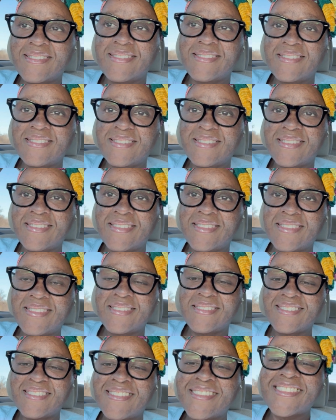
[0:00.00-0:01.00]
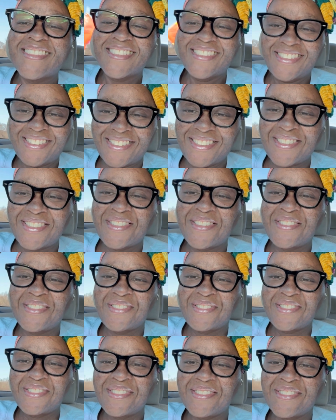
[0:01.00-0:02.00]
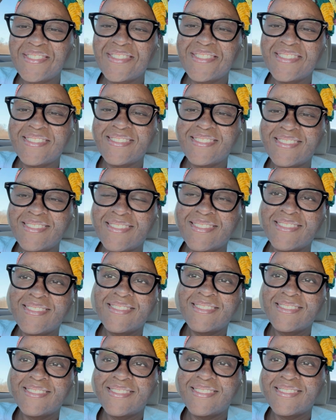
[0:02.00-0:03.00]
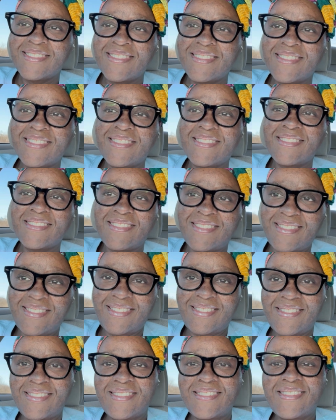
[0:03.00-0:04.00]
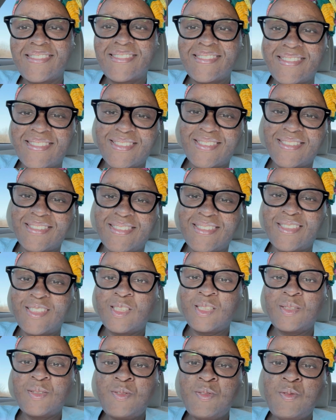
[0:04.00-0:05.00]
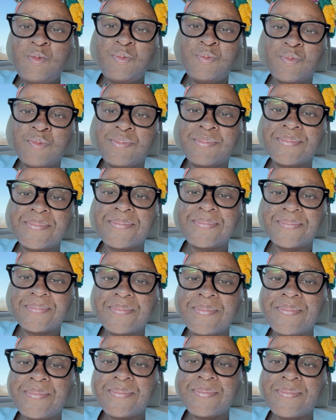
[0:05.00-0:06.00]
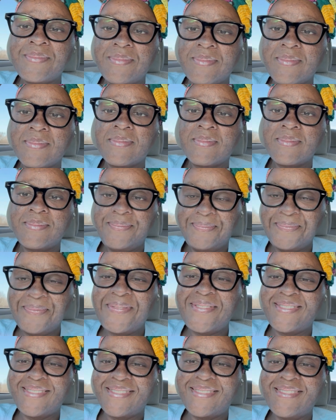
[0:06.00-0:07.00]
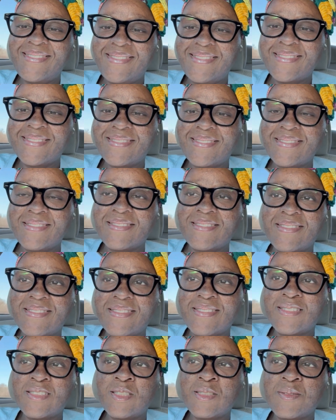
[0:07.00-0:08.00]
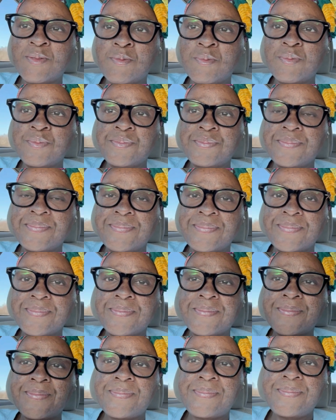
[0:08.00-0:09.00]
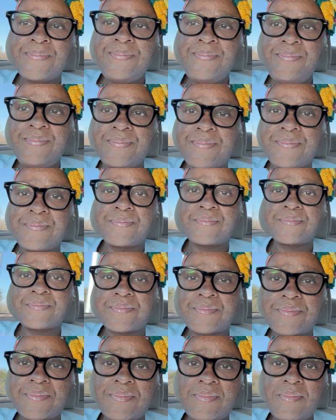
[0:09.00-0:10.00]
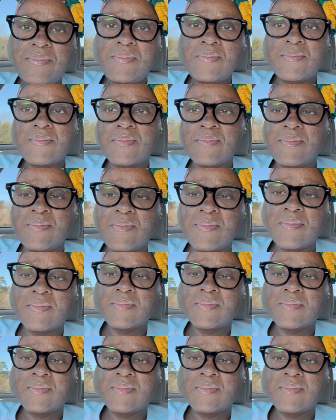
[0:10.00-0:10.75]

calm, peaceful things, loving environments if you can. As much as you can, you just want to